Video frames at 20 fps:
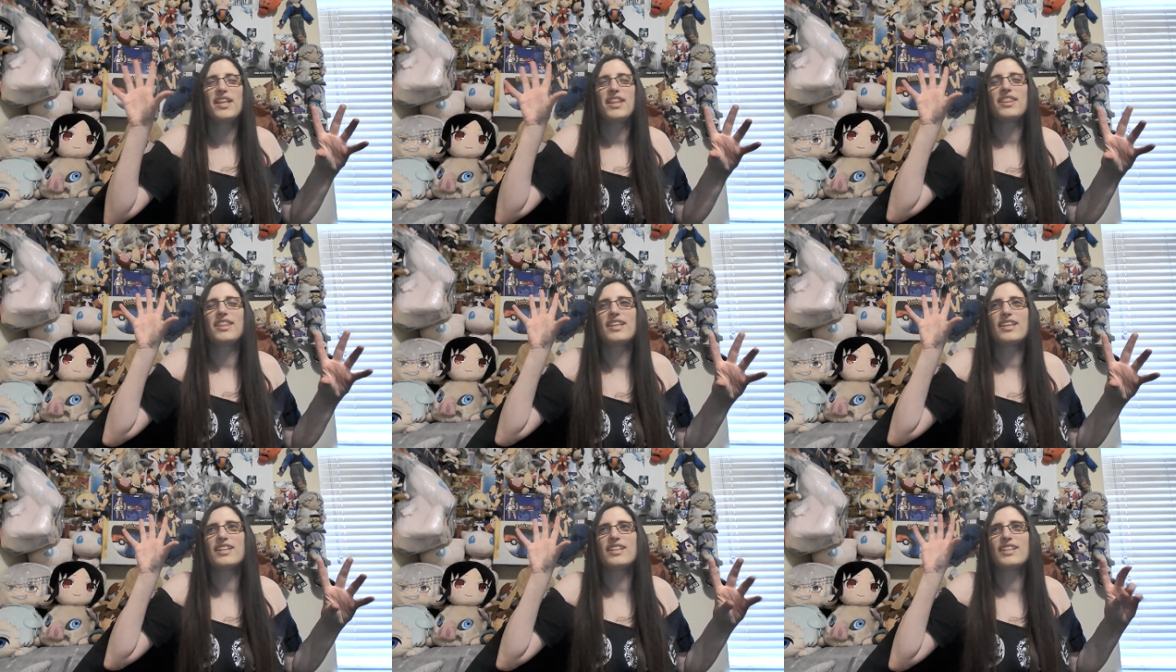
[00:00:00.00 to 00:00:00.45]

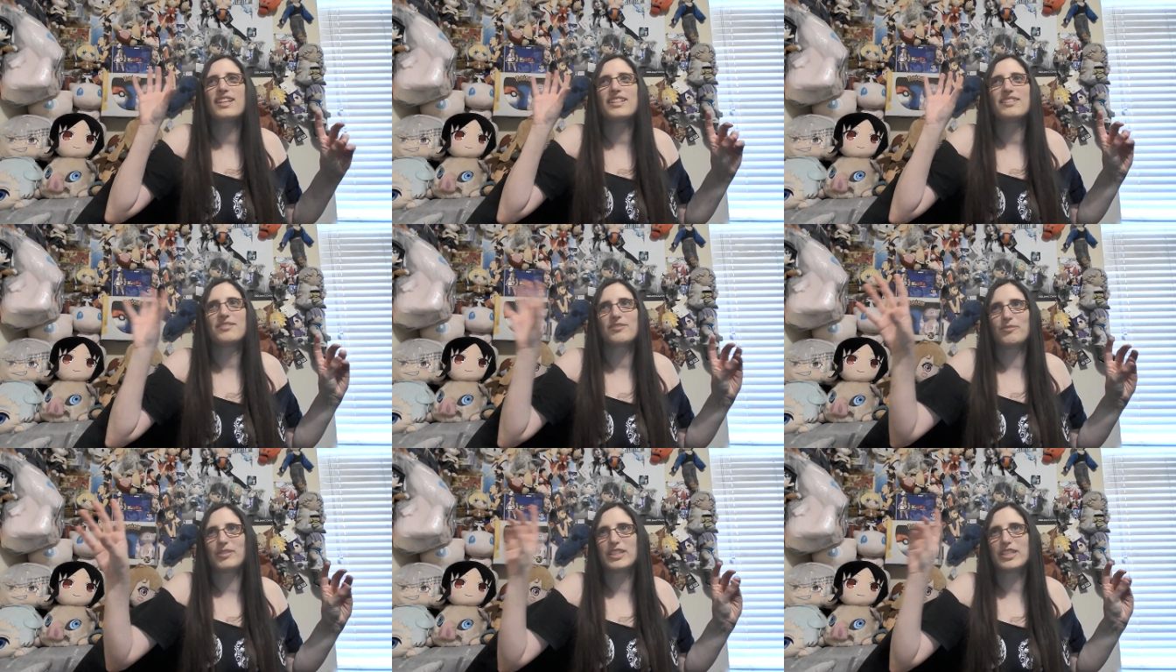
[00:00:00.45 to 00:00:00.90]
the uh,
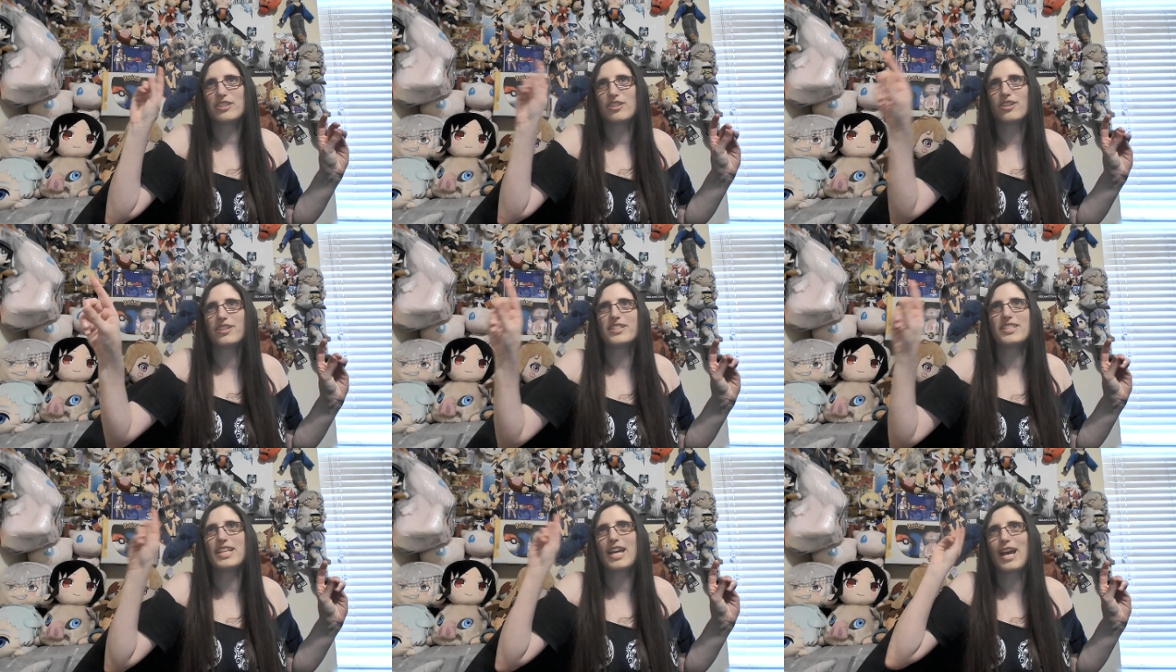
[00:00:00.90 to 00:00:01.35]
when he
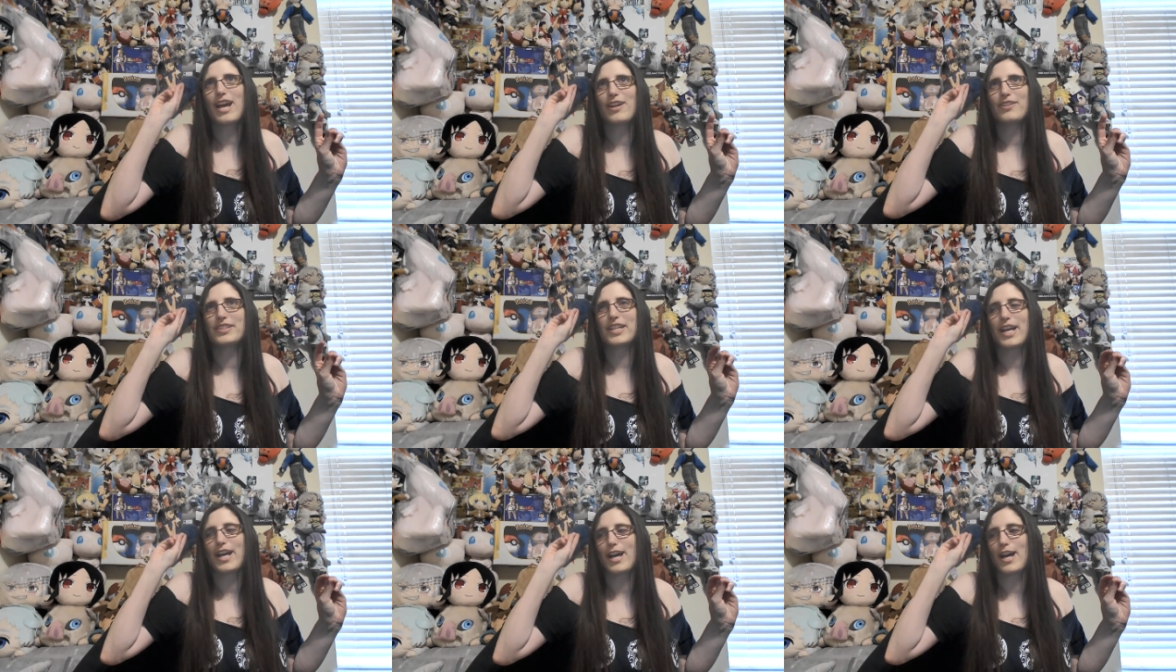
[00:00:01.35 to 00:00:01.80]
took
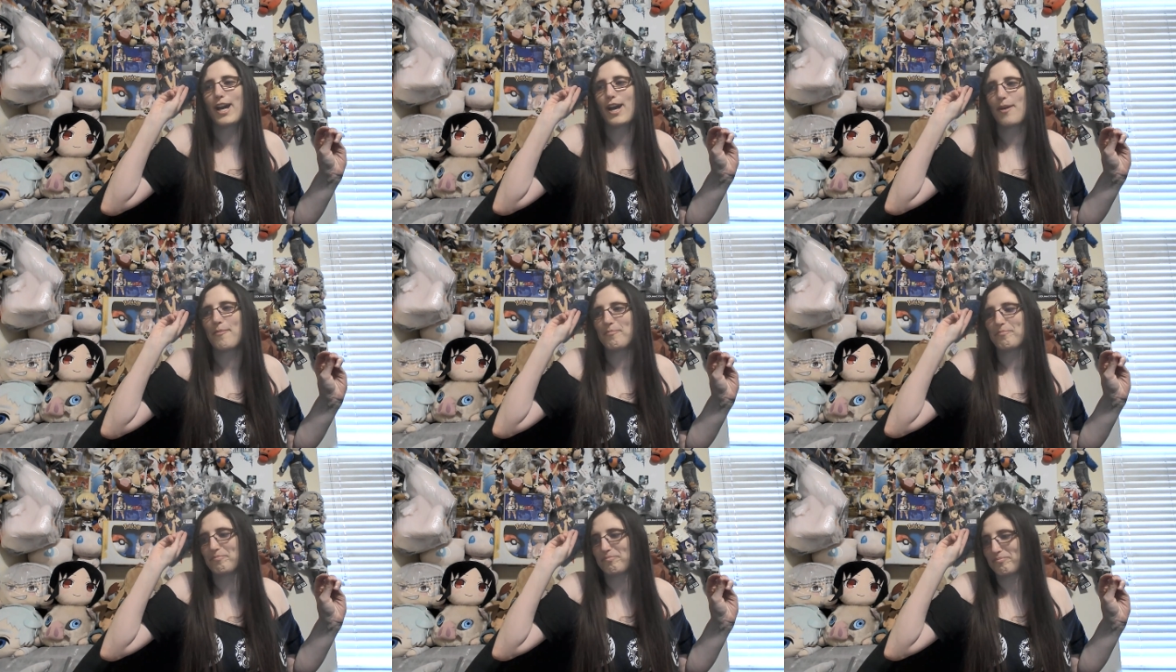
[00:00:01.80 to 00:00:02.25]
down
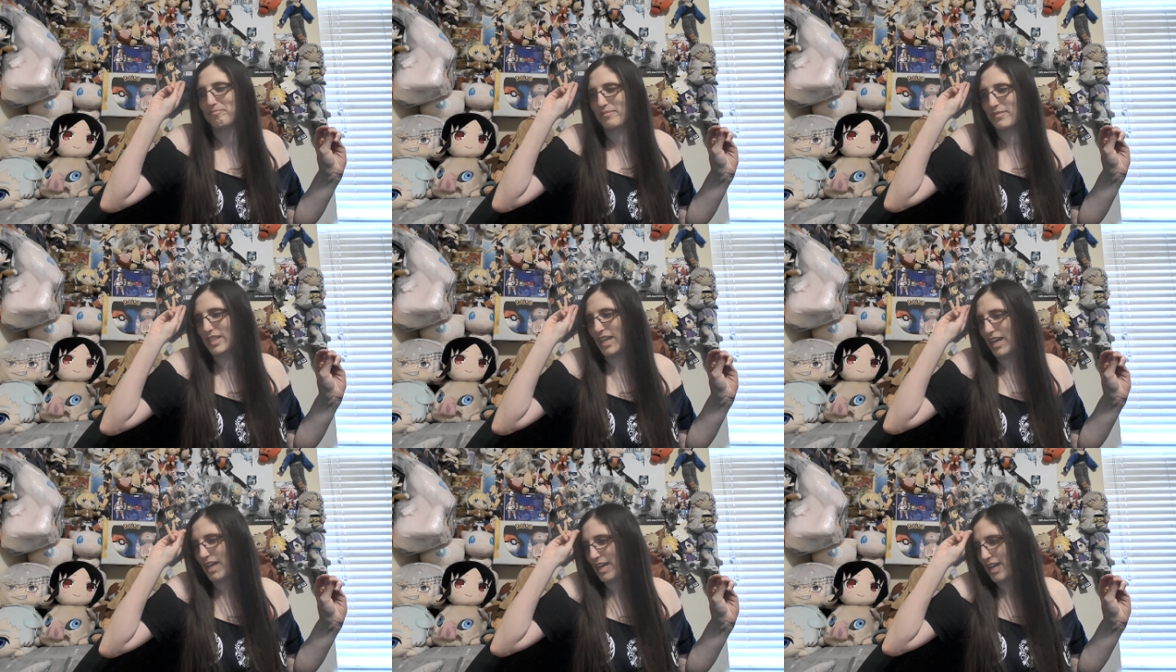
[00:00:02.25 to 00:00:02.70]
um
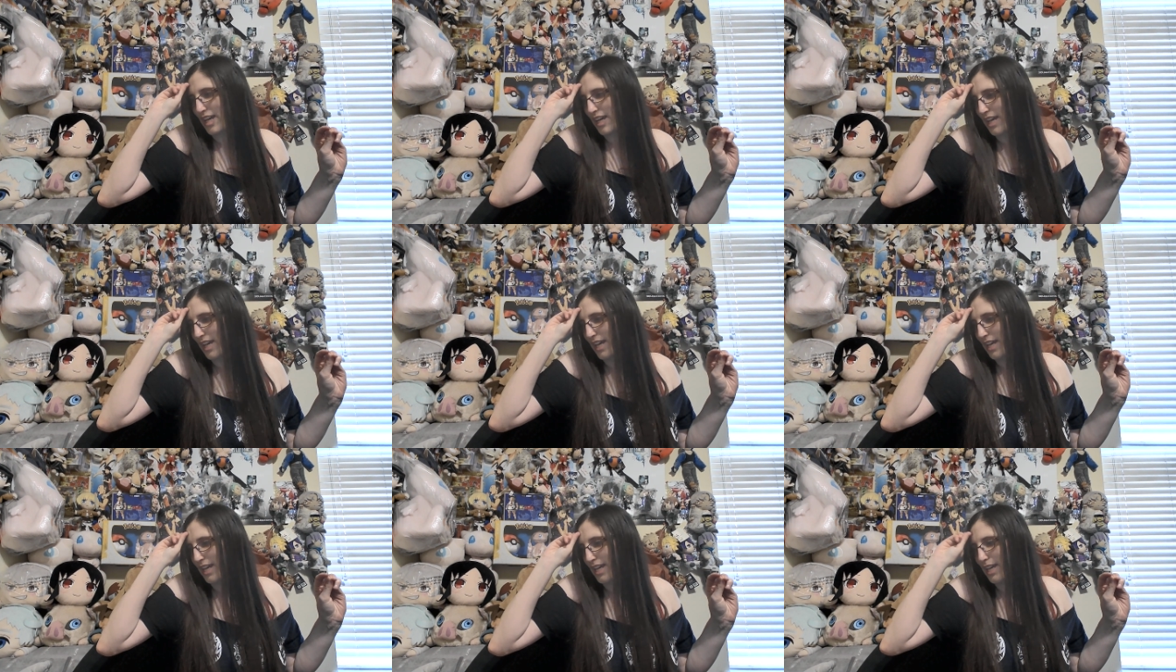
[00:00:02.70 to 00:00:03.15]

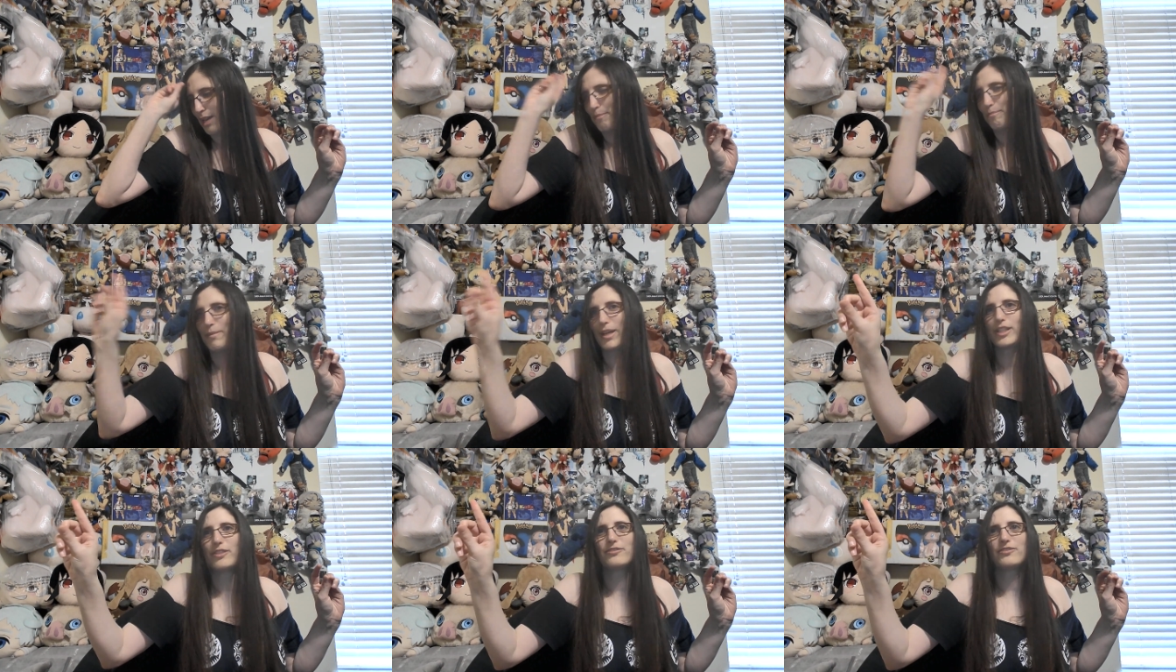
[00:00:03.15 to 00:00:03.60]
uh,
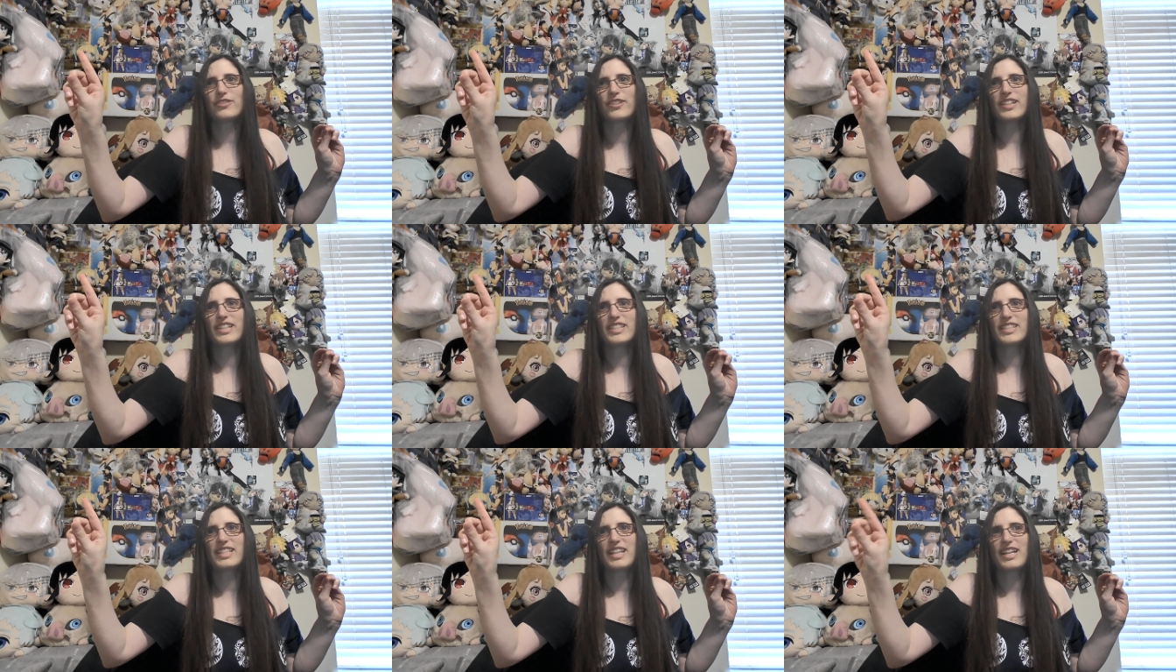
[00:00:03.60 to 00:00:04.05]
Metal
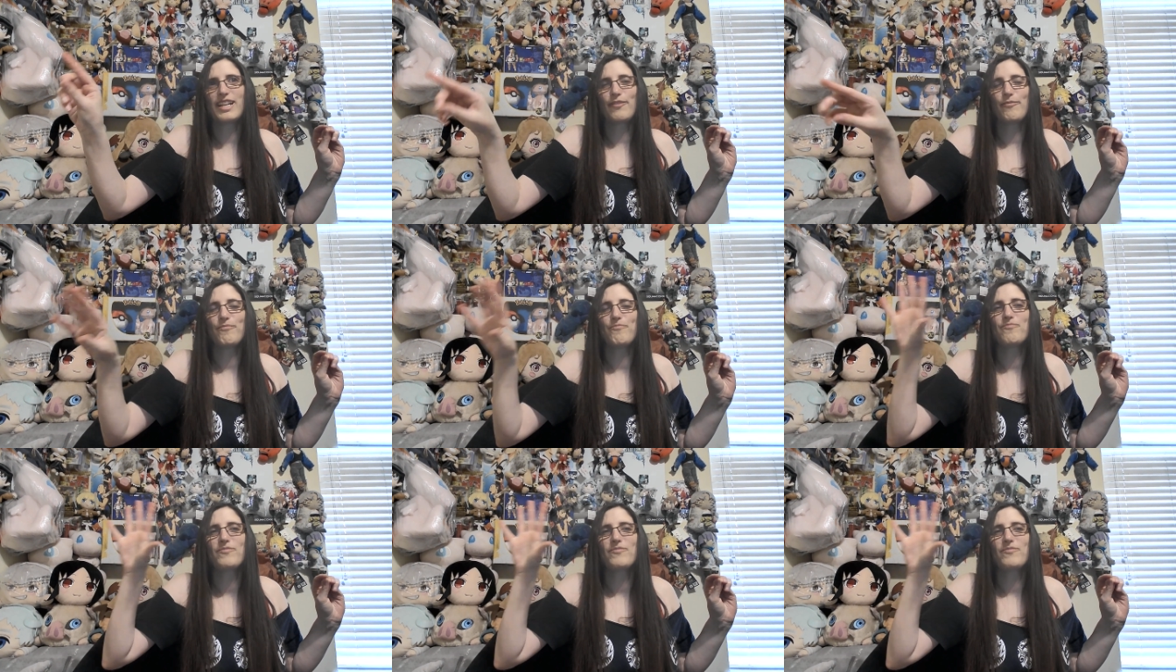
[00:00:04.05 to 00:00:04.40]
Frieza